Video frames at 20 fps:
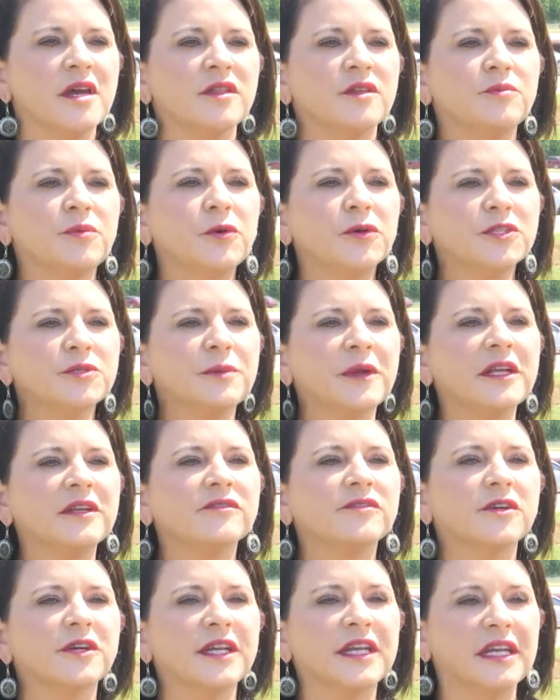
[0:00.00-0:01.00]
The Poarch Band
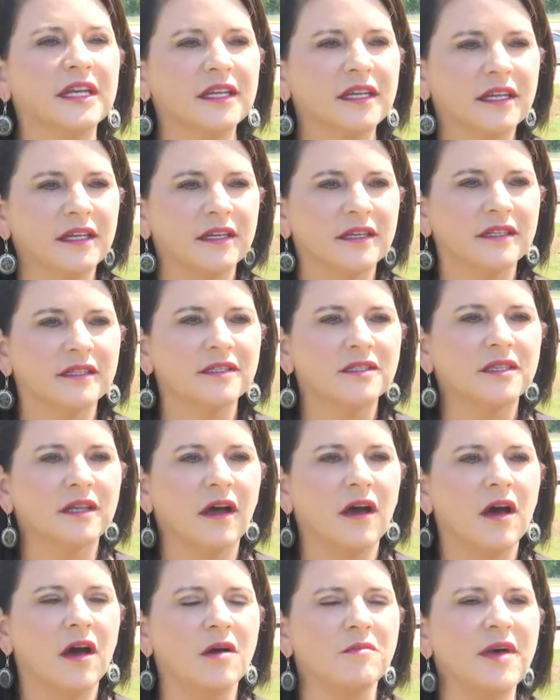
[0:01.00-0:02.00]
of Creek Indians
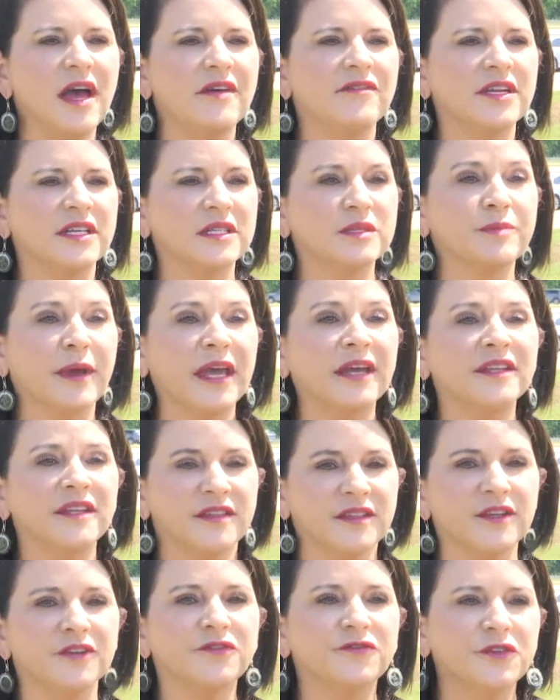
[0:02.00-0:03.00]
um, have
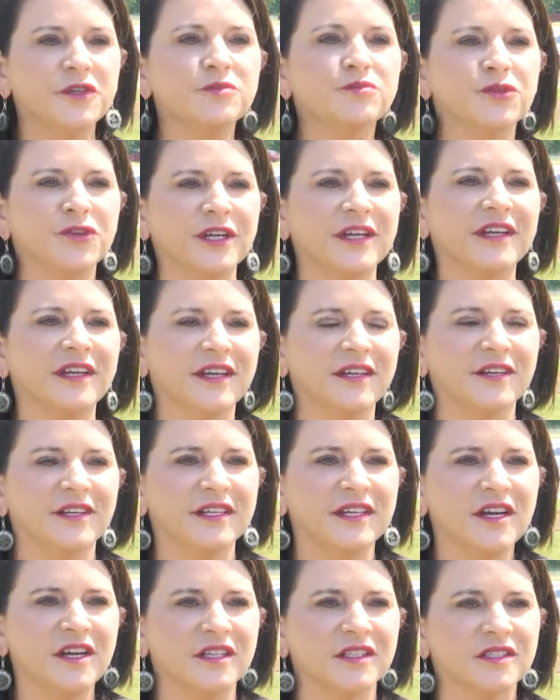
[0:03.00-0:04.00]
expanded their footprint here
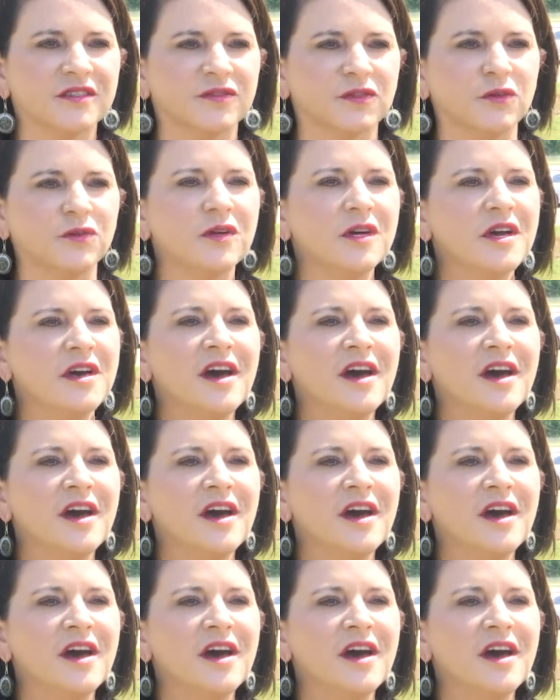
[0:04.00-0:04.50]
in Huntsville.